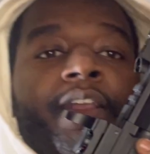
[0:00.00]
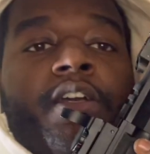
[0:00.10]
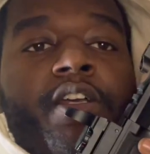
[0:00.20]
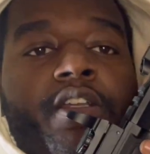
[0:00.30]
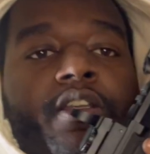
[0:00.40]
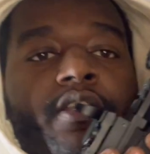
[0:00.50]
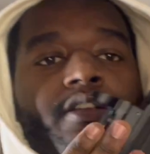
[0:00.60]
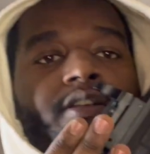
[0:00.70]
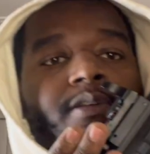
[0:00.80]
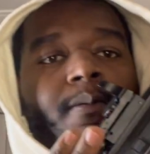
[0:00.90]
good
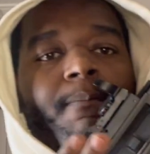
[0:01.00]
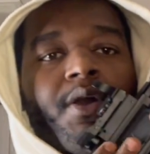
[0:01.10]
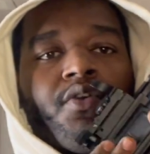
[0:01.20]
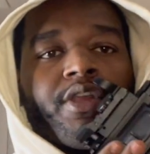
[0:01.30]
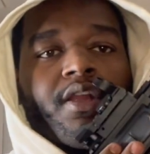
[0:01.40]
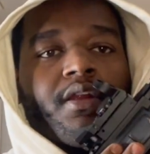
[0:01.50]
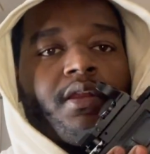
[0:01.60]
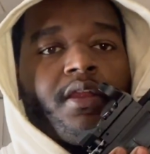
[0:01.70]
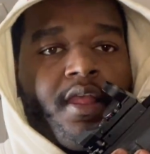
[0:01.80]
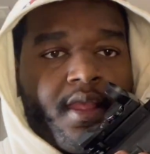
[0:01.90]
bolt carrier.
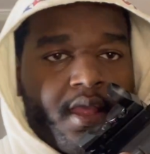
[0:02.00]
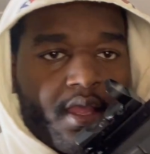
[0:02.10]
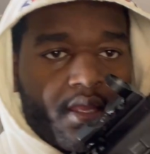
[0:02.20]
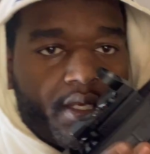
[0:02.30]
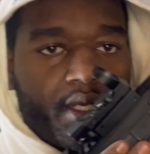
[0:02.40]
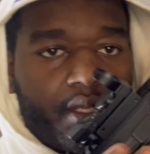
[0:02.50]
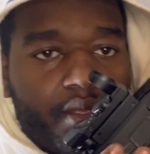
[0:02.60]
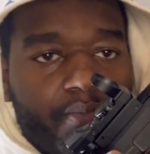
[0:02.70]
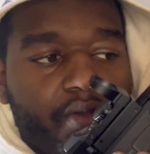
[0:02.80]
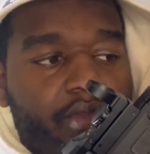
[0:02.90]
Need a
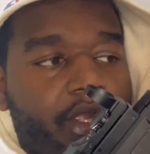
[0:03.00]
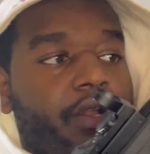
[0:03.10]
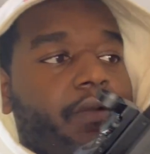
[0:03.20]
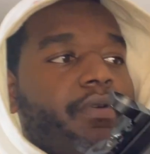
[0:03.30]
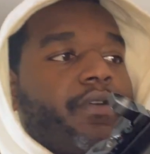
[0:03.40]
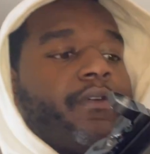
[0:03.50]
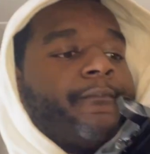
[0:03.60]
good bolt carrier, bro.